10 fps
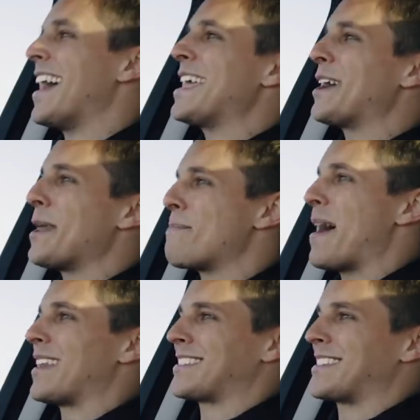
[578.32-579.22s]
Like, he got a
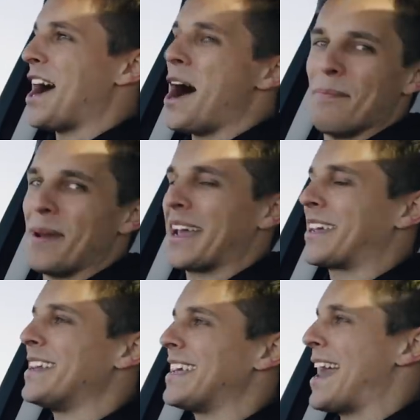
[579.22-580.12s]
better start, but I
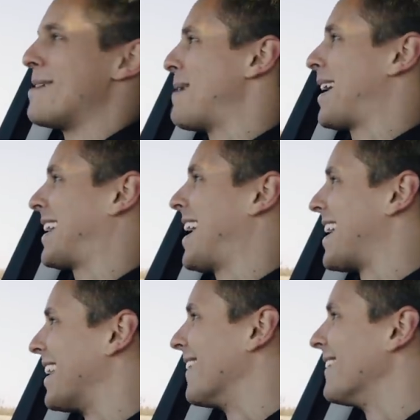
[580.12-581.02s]
couldn't get him back
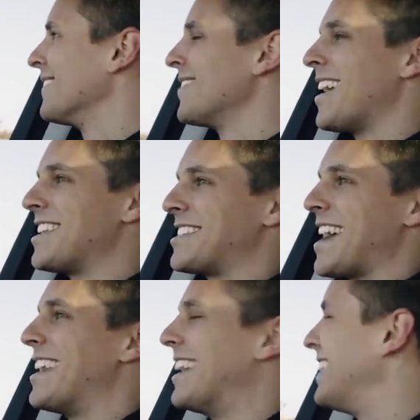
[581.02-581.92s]
in. I
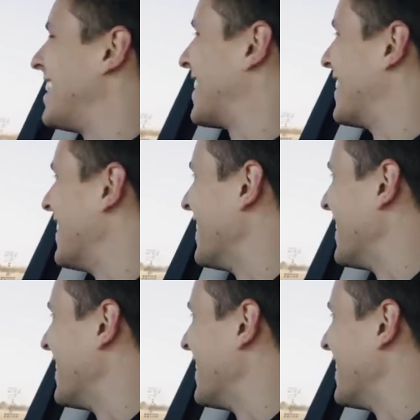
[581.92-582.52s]
genuinely couldn't.